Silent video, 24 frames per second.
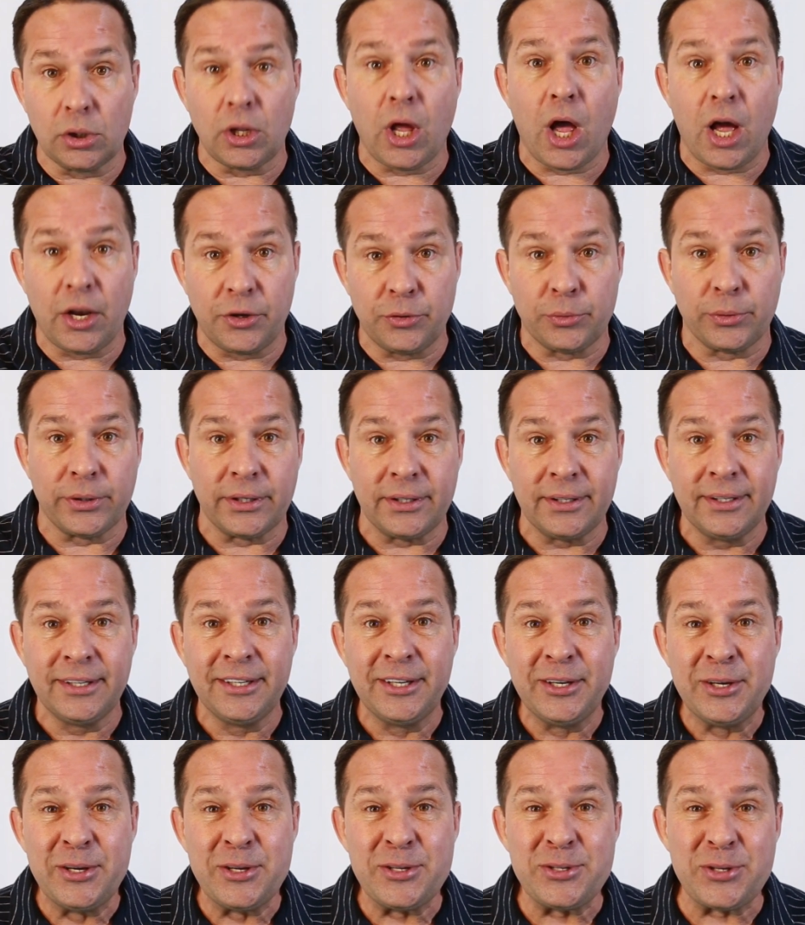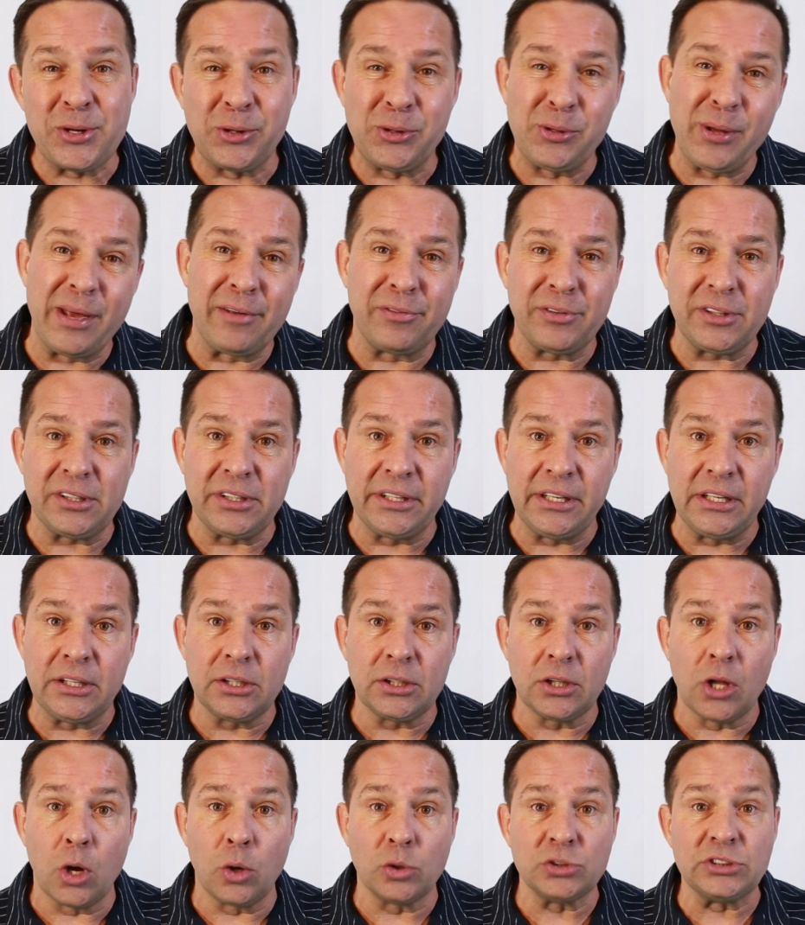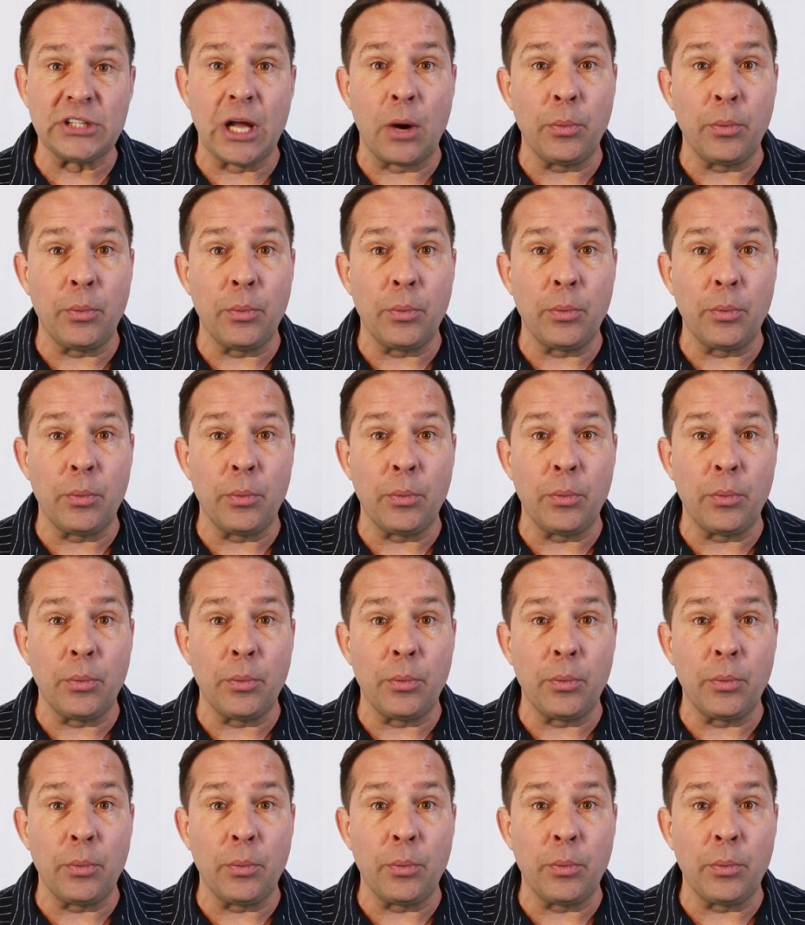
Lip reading: laundry so you have clean clothes.